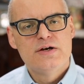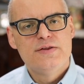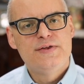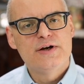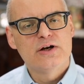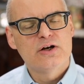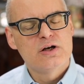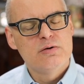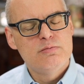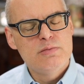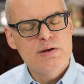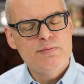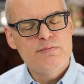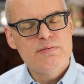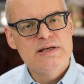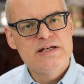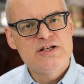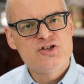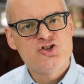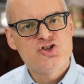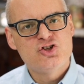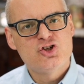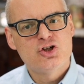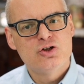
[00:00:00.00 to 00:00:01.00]
Their
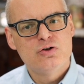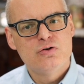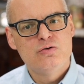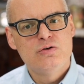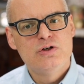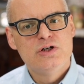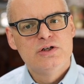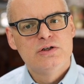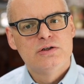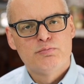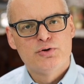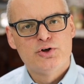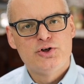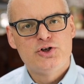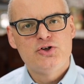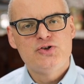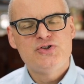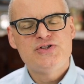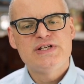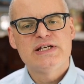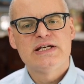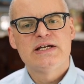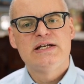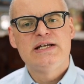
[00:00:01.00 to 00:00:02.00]
commitment to
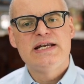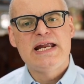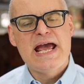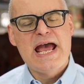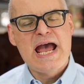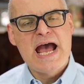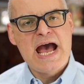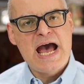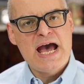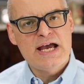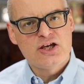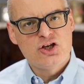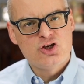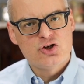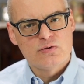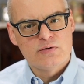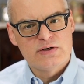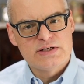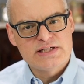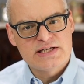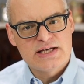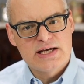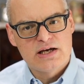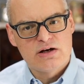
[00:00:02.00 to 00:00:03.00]
producing an
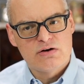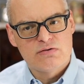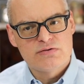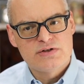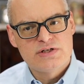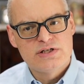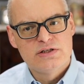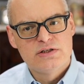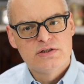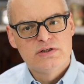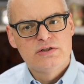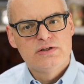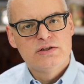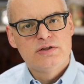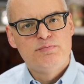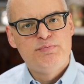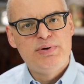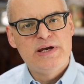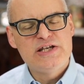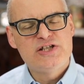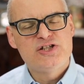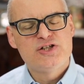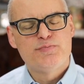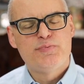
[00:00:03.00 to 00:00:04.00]
accurate count
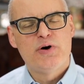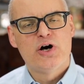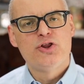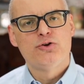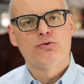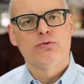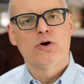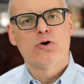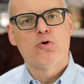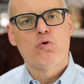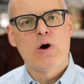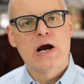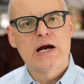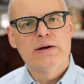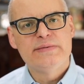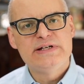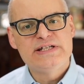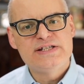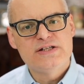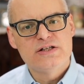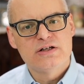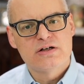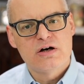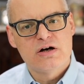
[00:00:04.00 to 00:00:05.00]
based upon the
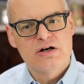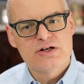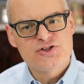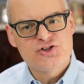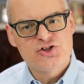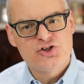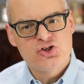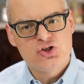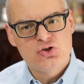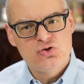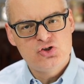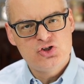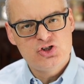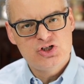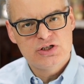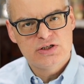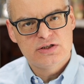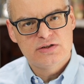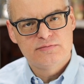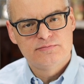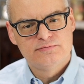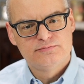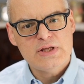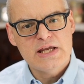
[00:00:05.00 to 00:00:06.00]
requirements in the
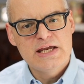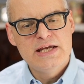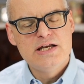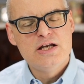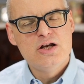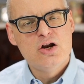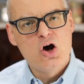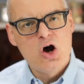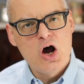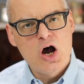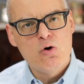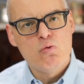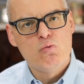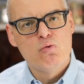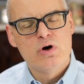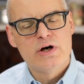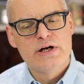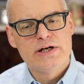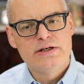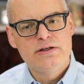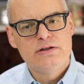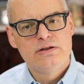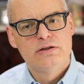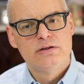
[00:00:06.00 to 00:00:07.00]
Constitution, and not
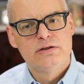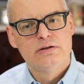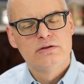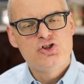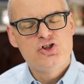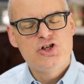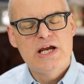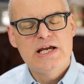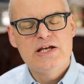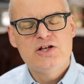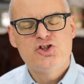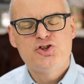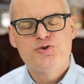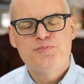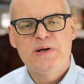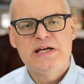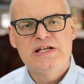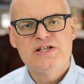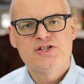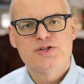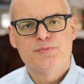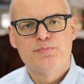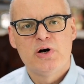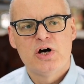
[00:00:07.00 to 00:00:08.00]
one changed
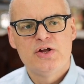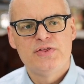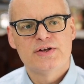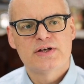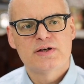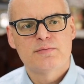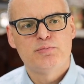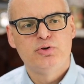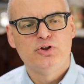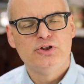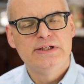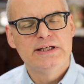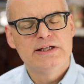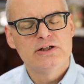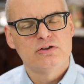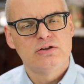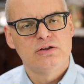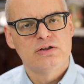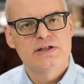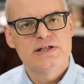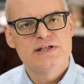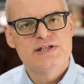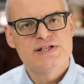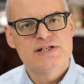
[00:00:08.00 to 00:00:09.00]
based upon the
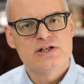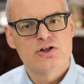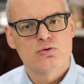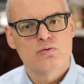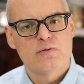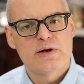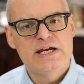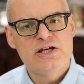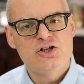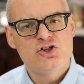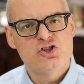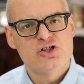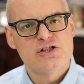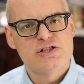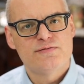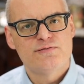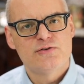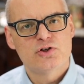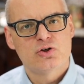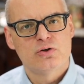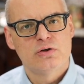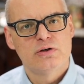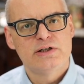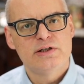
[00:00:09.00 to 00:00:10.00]
political considerations
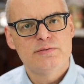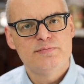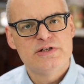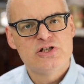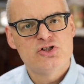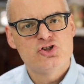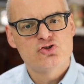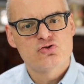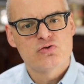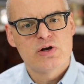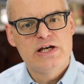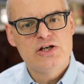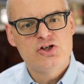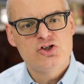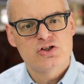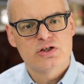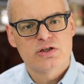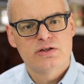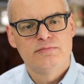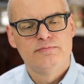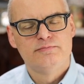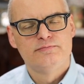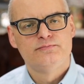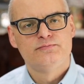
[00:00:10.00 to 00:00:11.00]
of the current
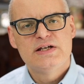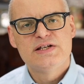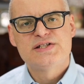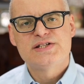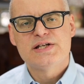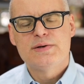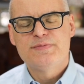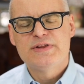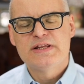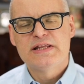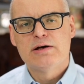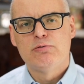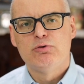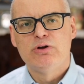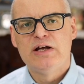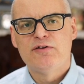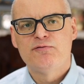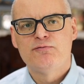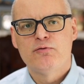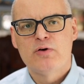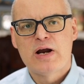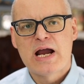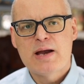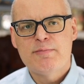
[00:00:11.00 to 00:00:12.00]
administration, is something that will
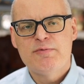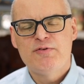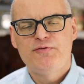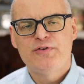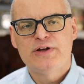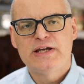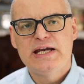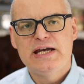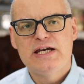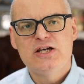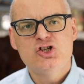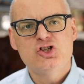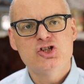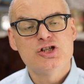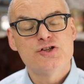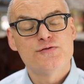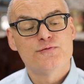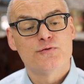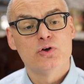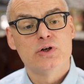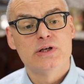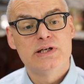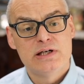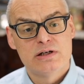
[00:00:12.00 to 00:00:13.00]
have ramifications
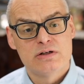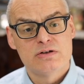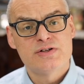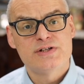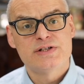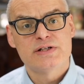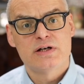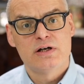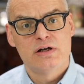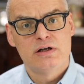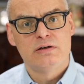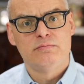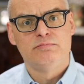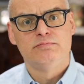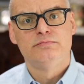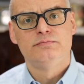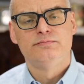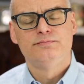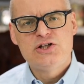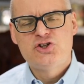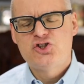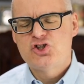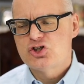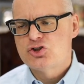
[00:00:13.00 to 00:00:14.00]
for years to come.
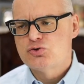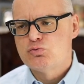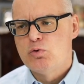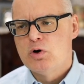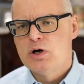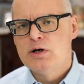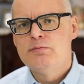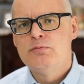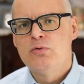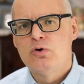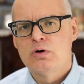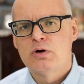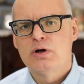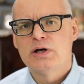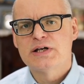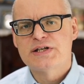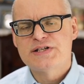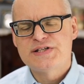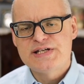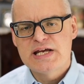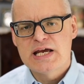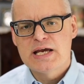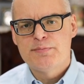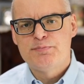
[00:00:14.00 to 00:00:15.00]
It's just one more
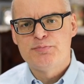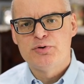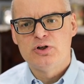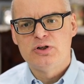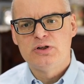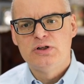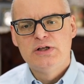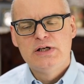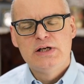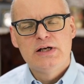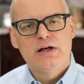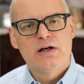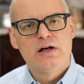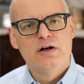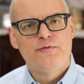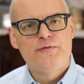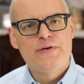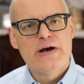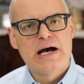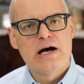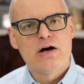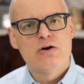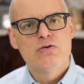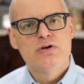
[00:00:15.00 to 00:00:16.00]
example
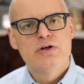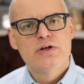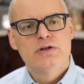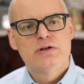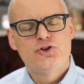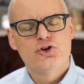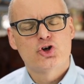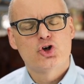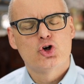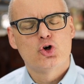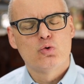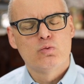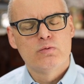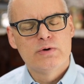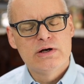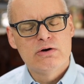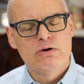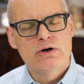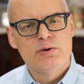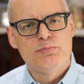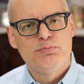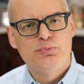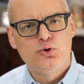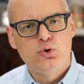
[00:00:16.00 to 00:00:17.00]
of how the
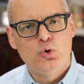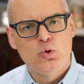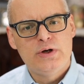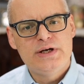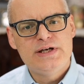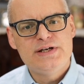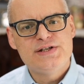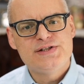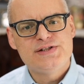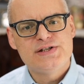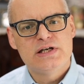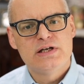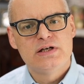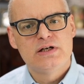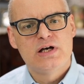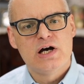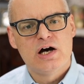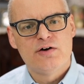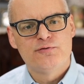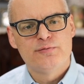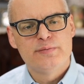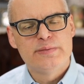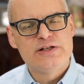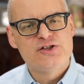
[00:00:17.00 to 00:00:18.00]
career employees in
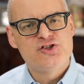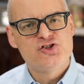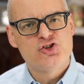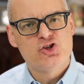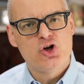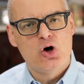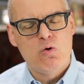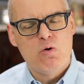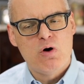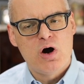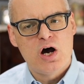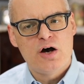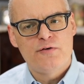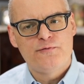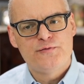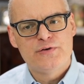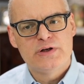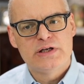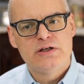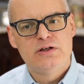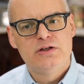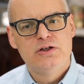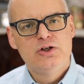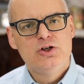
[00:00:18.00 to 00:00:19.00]
government so
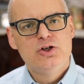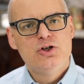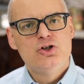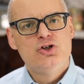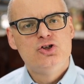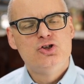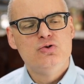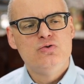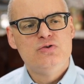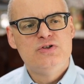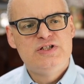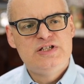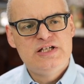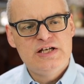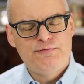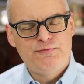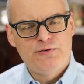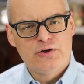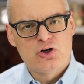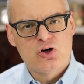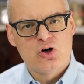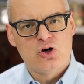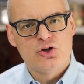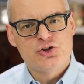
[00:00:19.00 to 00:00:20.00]
often do
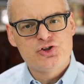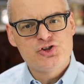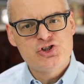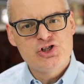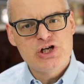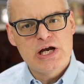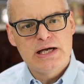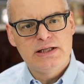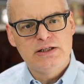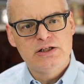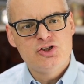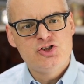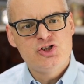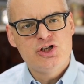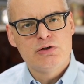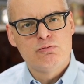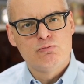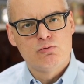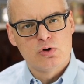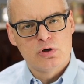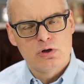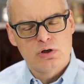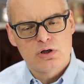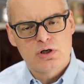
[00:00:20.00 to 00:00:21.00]
difficult,
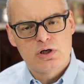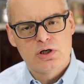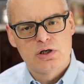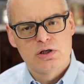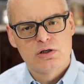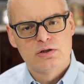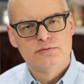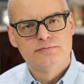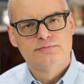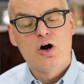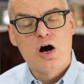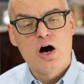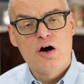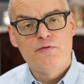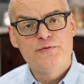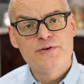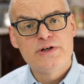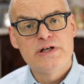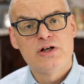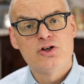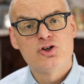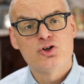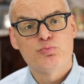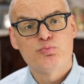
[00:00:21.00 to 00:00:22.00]
challenging work,
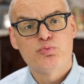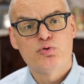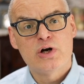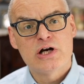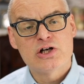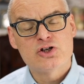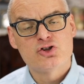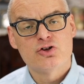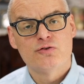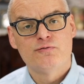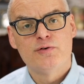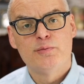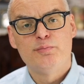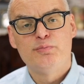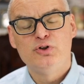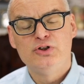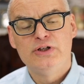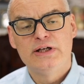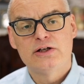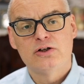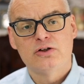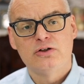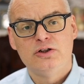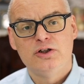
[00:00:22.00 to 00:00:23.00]
often under pressure from
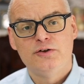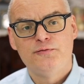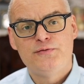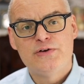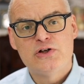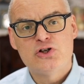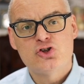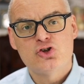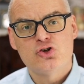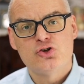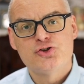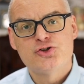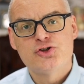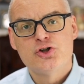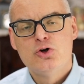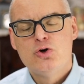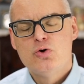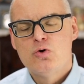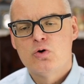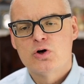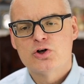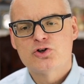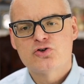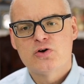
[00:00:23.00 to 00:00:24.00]
political officials
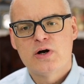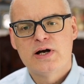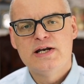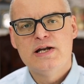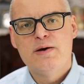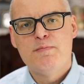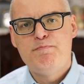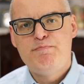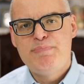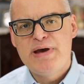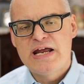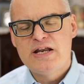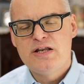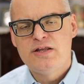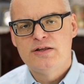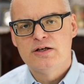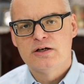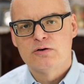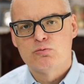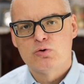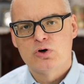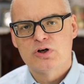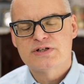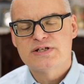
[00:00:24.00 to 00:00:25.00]
who are trying to bend
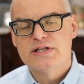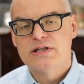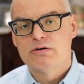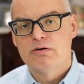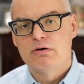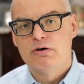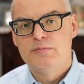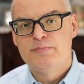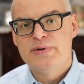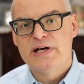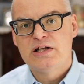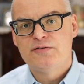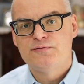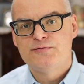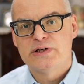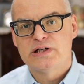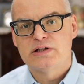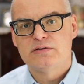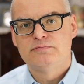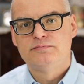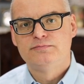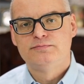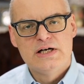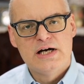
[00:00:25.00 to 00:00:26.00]
their work to their own
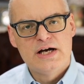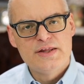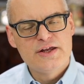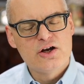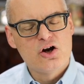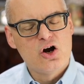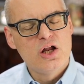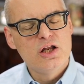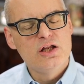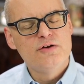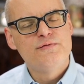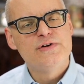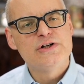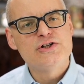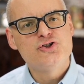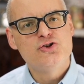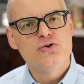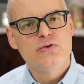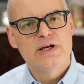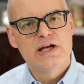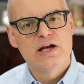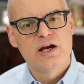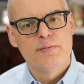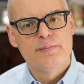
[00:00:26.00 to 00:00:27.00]
benefit. I think all of us
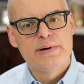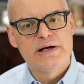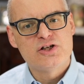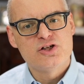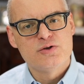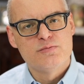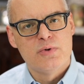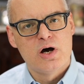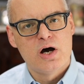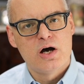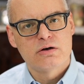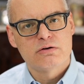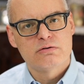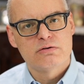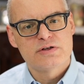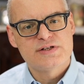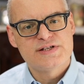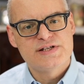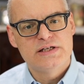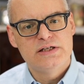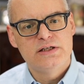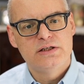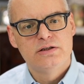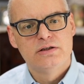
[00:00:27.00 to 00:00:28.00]
who care about
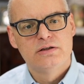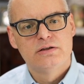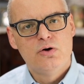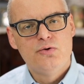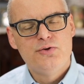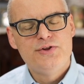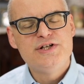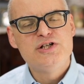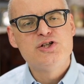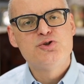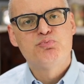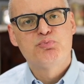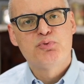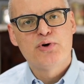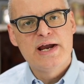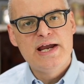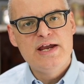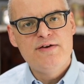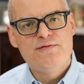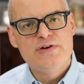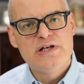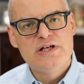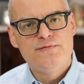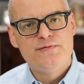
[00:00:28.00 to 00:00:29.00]
democracy owe these
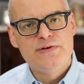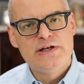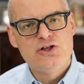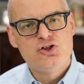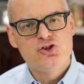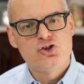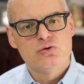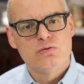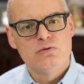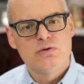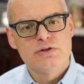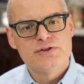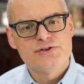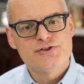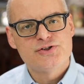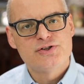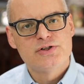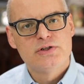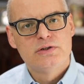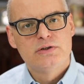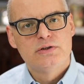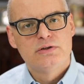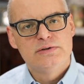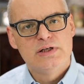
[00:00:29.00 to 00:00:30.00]
brave
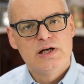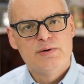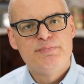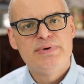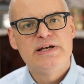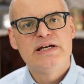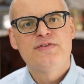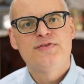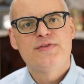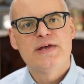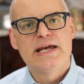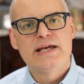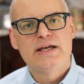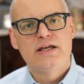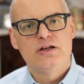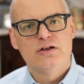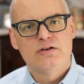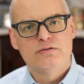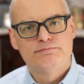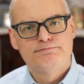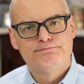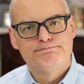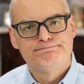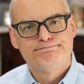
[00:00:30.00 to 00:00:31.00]
individuals a big thank
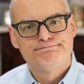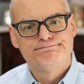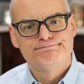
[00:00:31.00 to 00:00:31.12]
you.